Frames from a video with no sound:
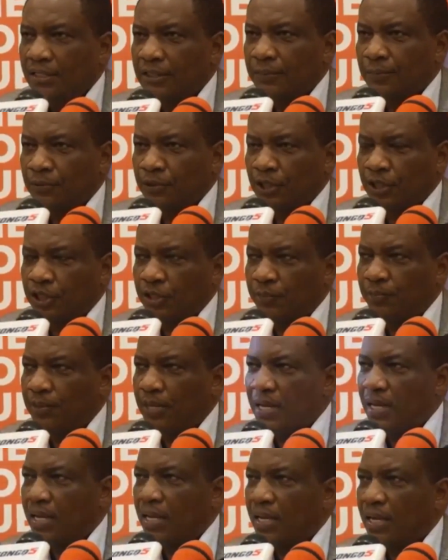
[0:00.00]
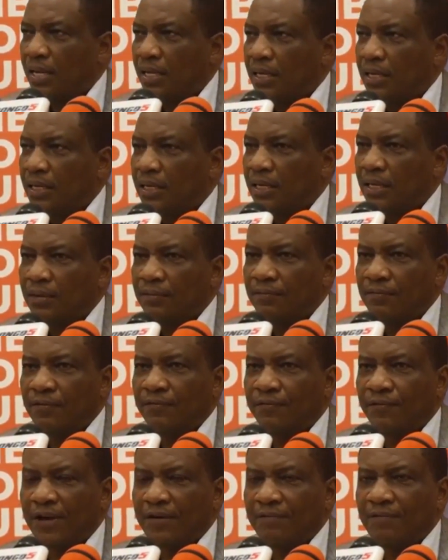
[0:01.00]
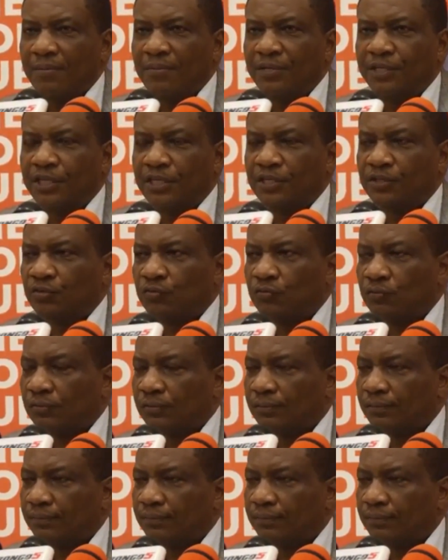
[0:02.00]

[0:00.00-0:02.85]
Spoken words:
sponsorship ya vifaa vya michezo.